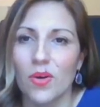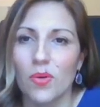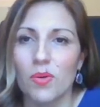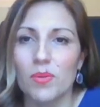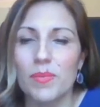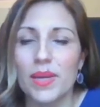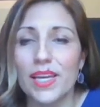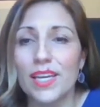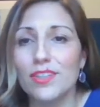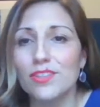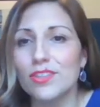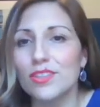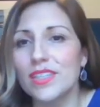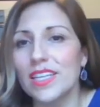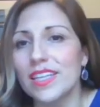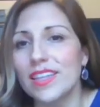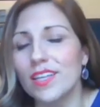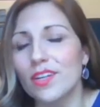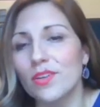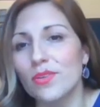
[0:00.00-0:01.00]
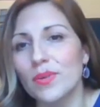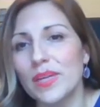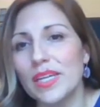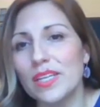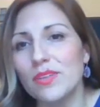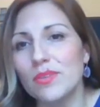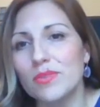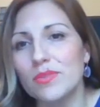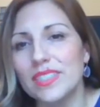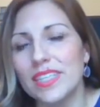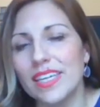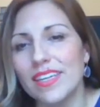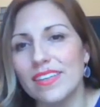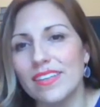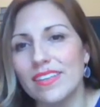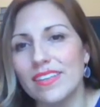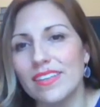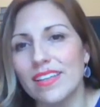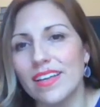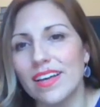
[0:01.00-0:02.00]
We're making sure that the Green New
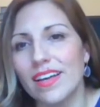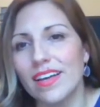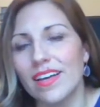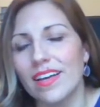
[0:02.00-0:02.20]
Deal